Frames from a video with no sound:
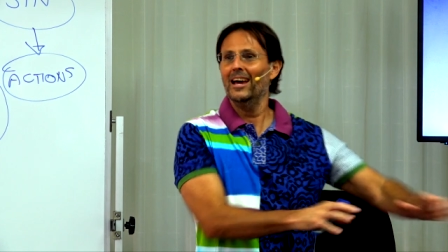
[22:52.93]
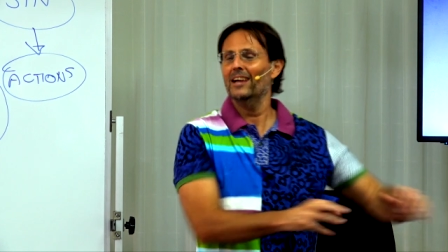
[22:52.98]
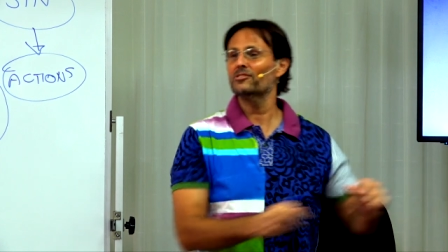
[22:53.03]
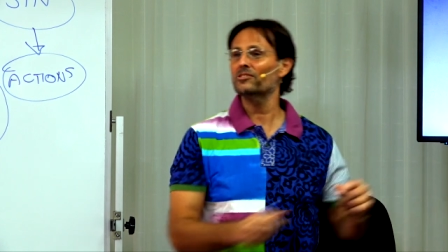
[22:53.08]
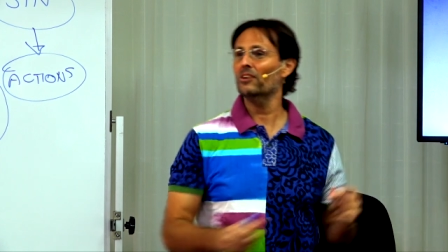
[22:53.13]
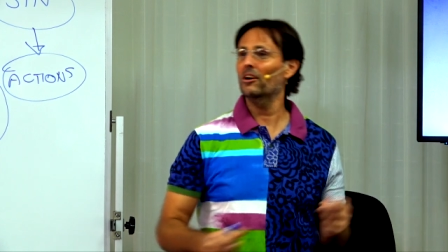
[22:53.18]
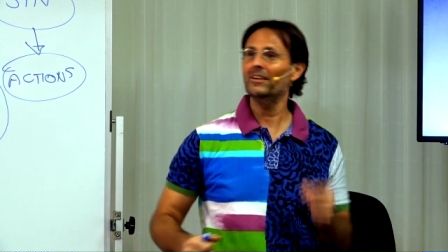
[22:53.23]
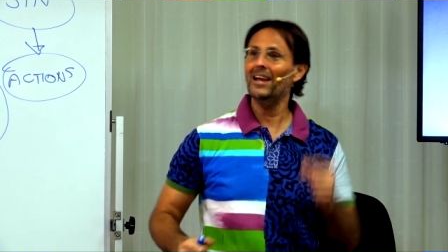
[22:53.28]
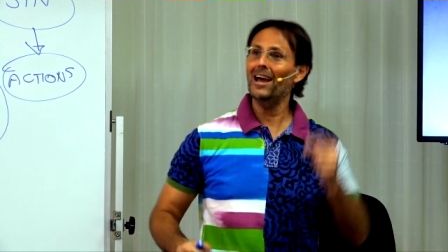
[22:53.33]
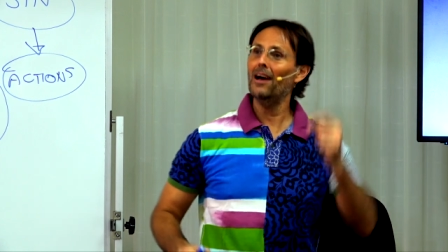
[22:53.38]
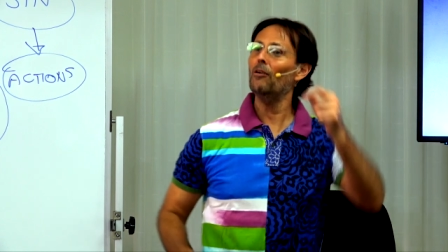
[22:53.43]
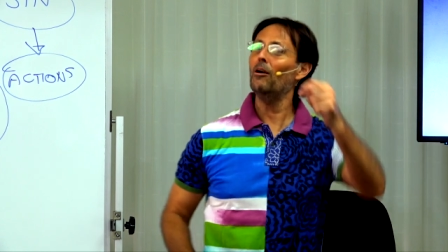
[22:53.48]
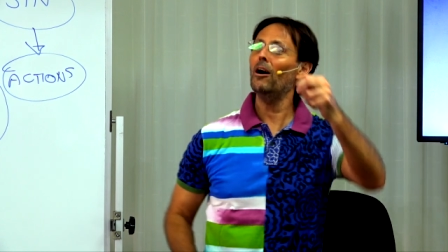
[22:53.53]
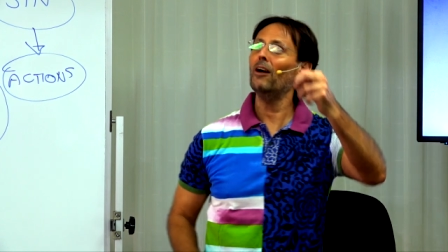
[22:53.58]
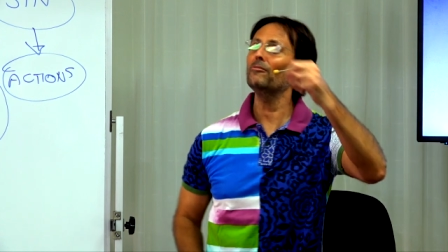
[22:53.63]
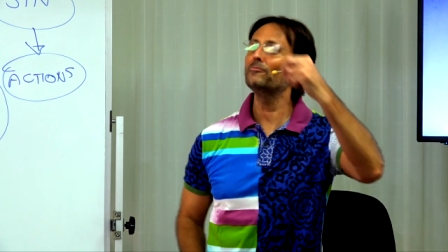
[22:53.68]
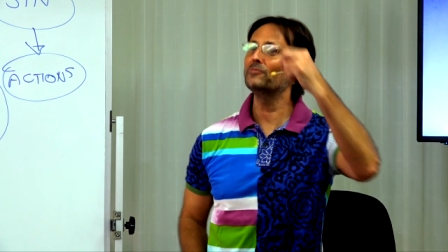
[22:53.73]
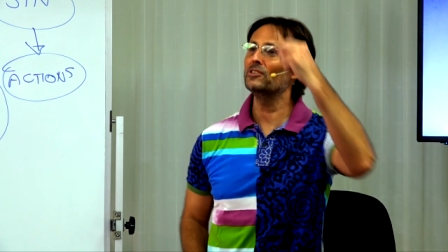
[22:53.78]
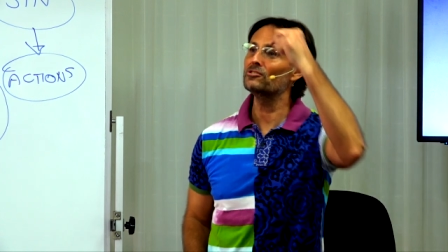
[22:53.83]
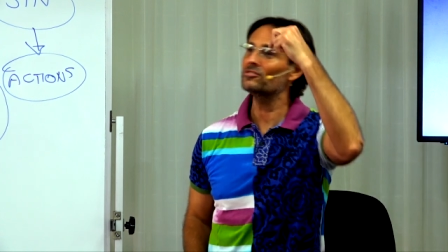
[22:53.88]
and so now
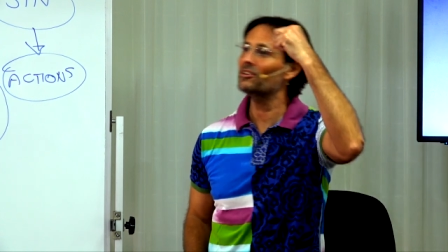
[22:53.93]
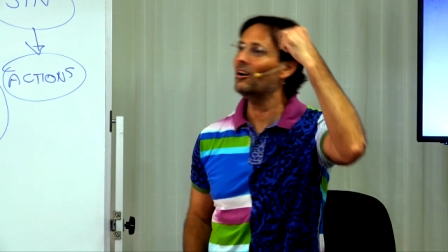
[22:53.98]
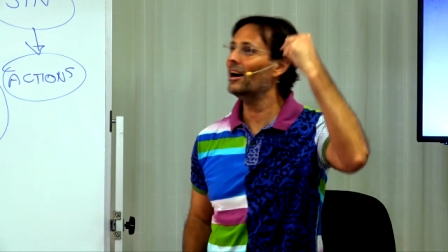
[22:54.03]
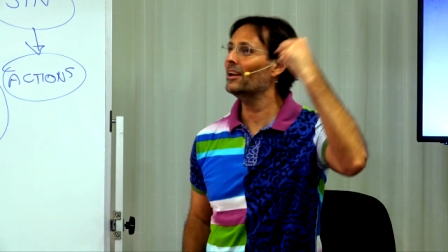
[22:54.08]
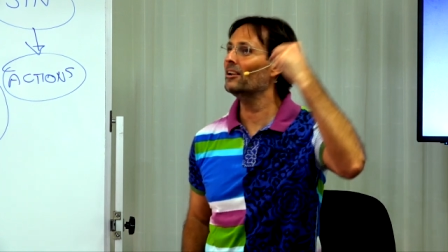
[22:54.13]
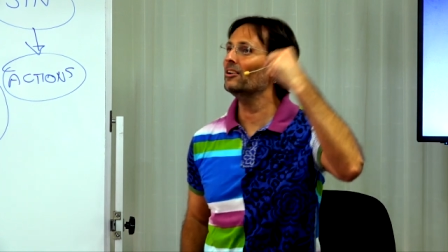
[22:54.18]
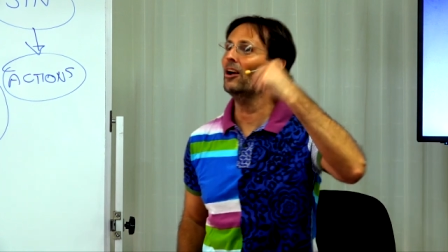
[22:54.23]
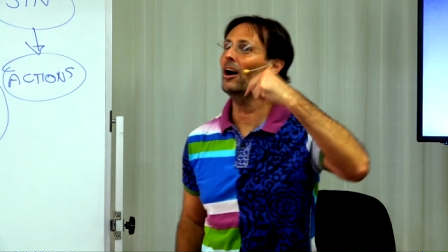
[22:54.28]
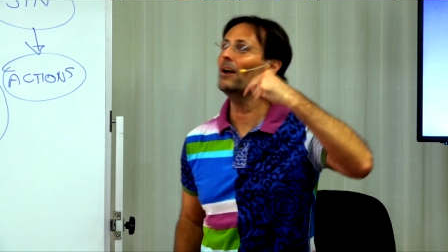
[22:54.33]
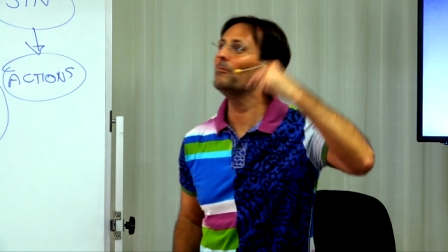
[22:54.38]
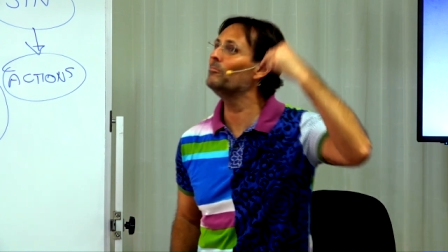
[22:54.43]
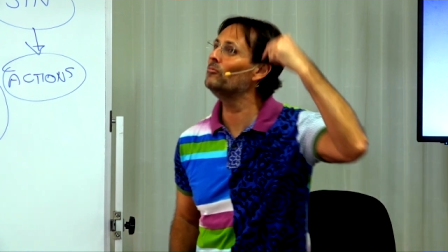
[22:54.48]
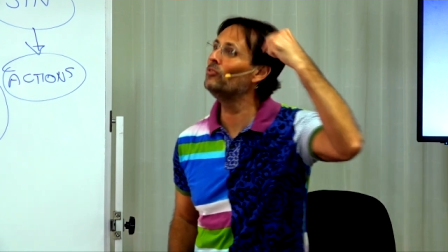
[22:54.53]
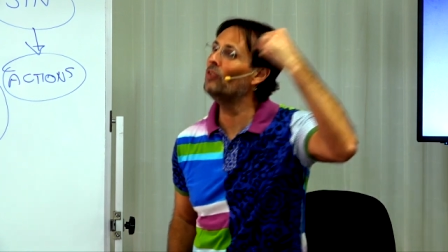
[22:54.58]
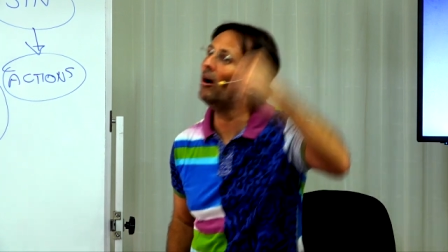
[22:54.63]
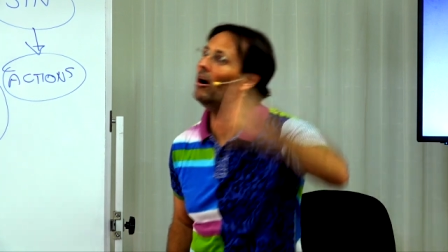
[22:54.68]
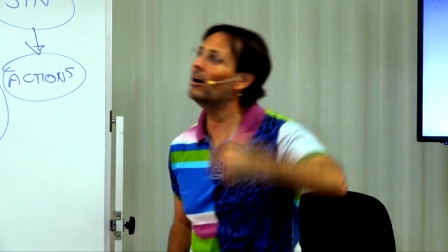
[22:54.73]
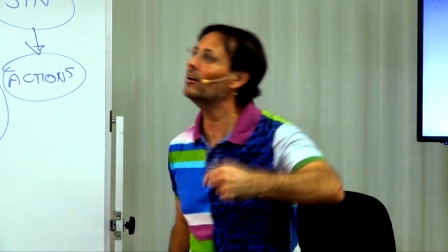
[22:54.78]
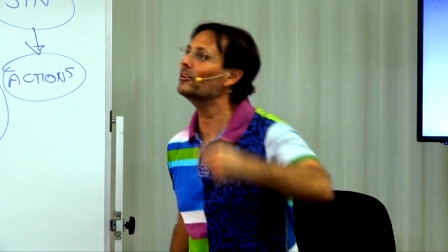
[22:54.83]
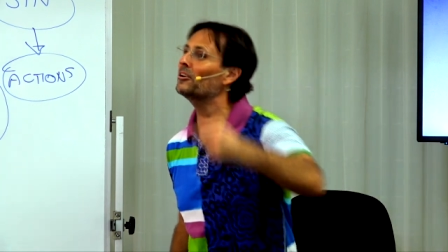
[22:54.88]
I've decided I'm
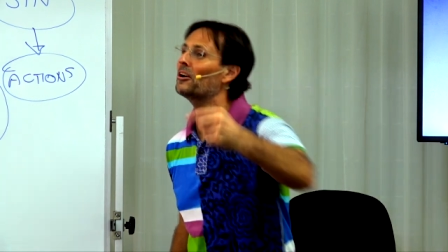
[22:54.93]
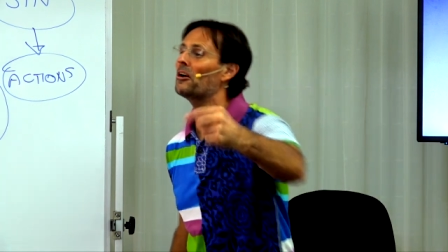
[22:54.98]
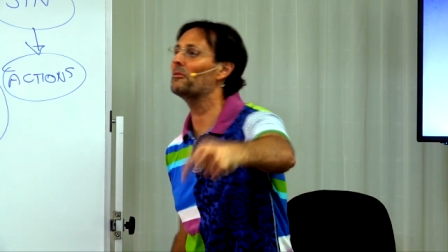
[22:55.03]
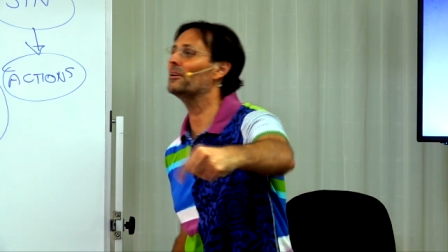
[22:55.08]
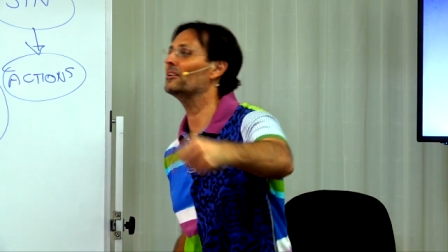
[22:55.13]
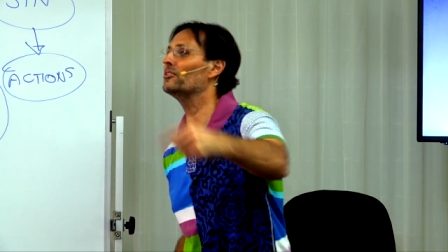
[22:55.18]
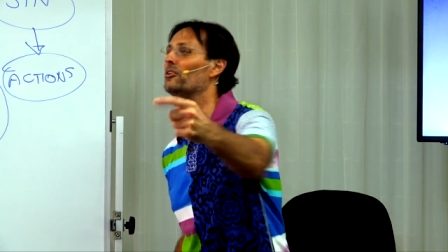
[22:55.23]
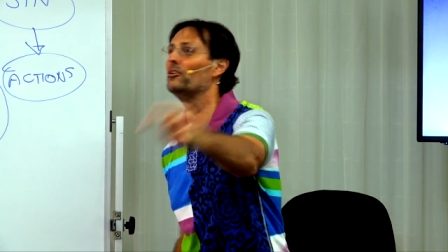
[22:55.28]
not going